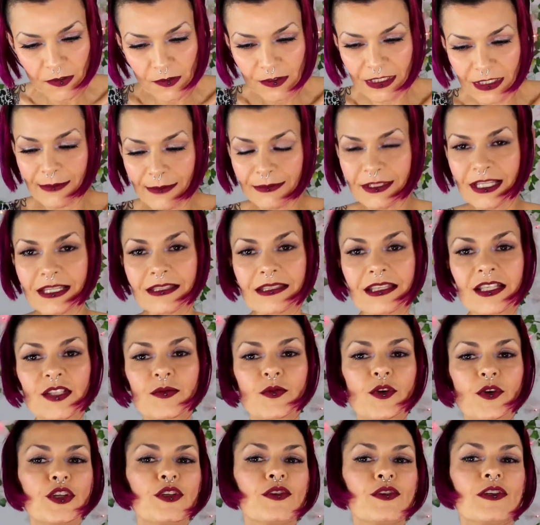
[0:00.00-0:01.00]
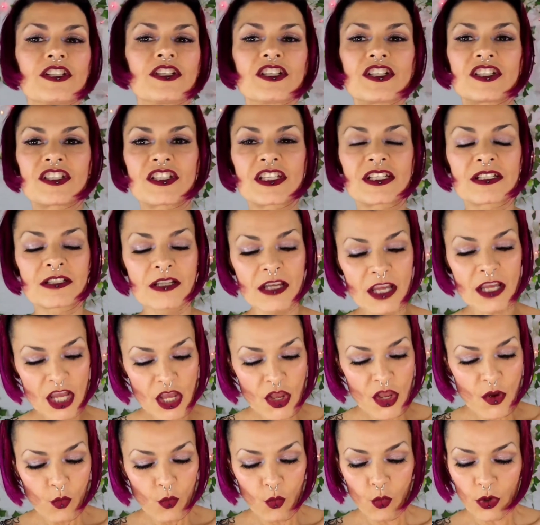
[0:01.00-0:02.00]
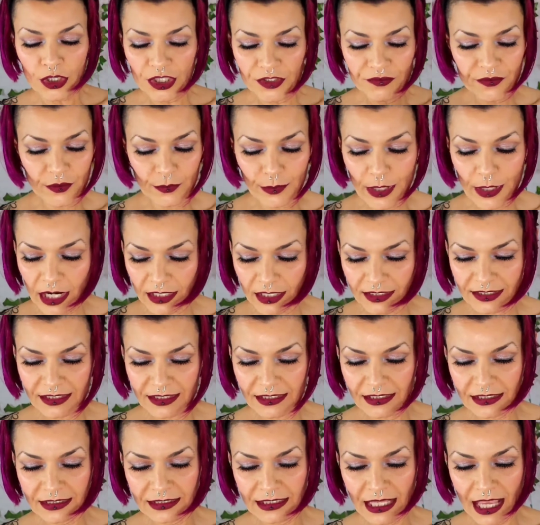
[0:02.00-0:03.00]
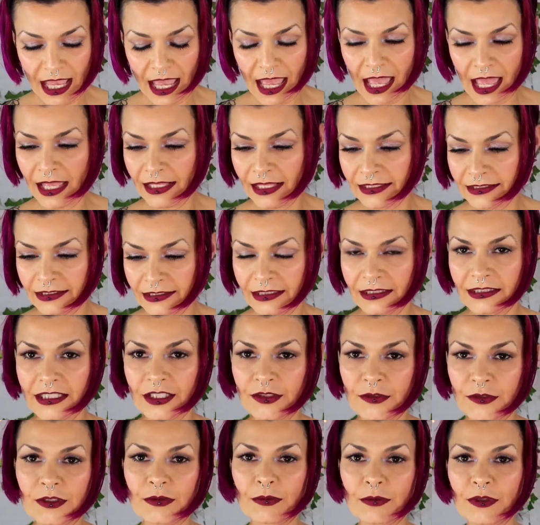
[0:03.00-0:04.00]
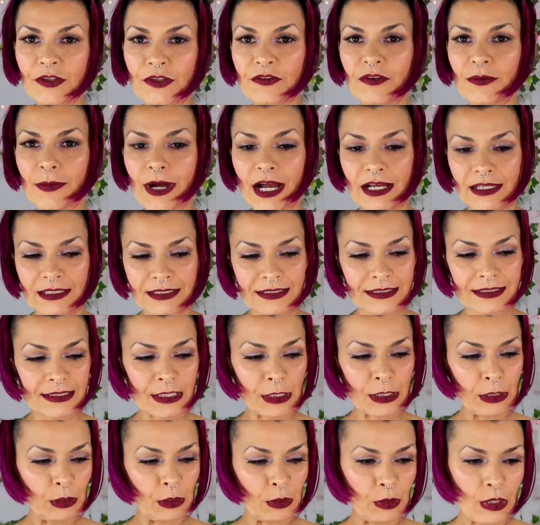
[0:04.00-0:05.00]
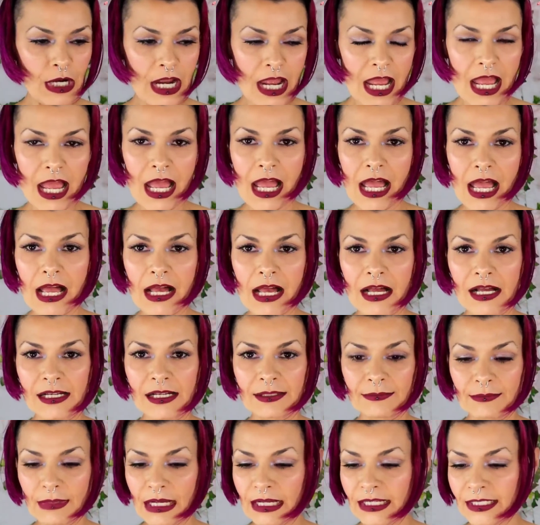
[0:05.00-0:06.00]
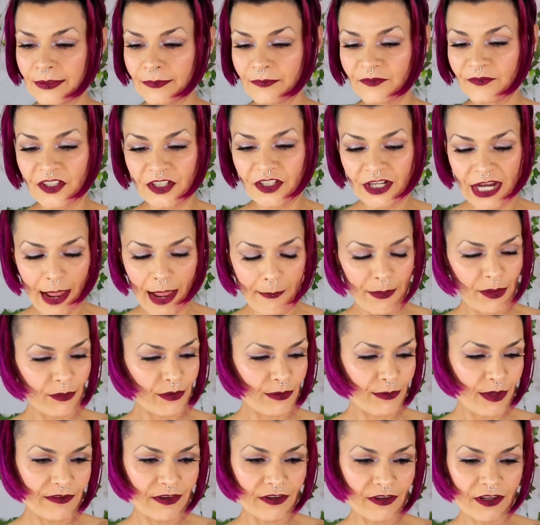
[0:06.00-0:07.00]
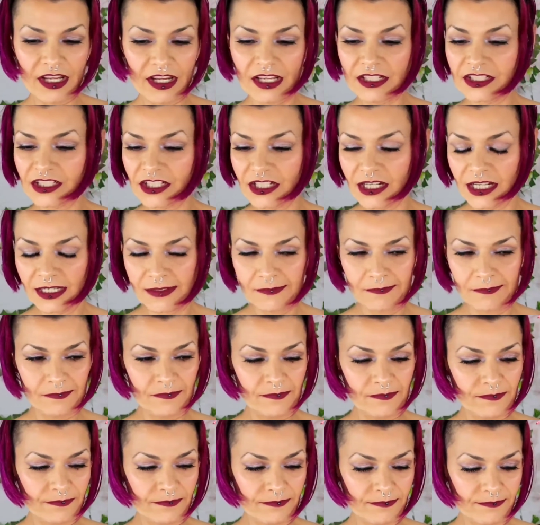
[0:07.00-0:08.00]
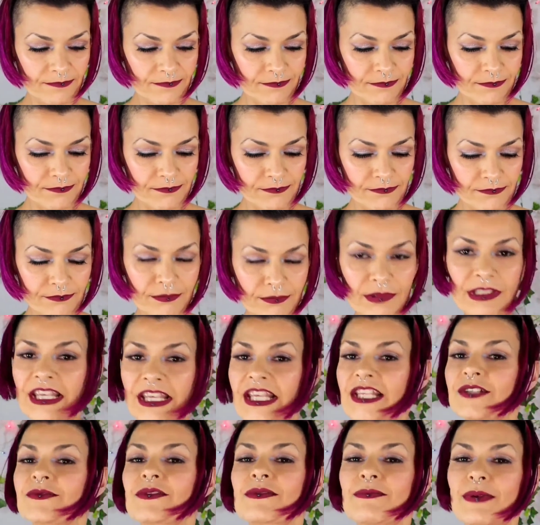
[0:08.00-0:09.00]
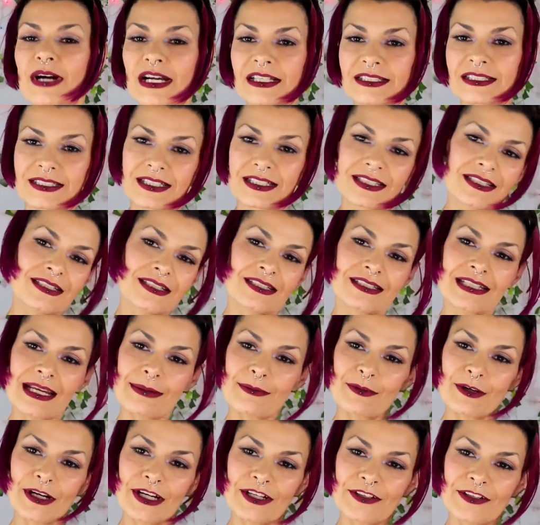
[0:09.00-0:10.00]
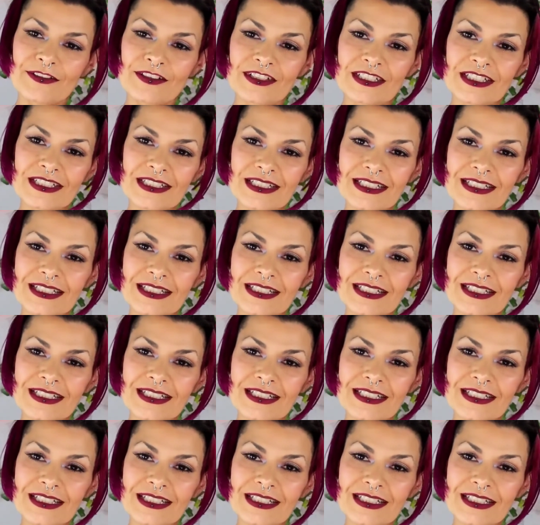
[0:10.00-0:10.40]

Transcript: times like this where you could just get wonderful boxes, and this was a wonderful box. So I am very happy with my variation. I'm pleased with Boxy this time around.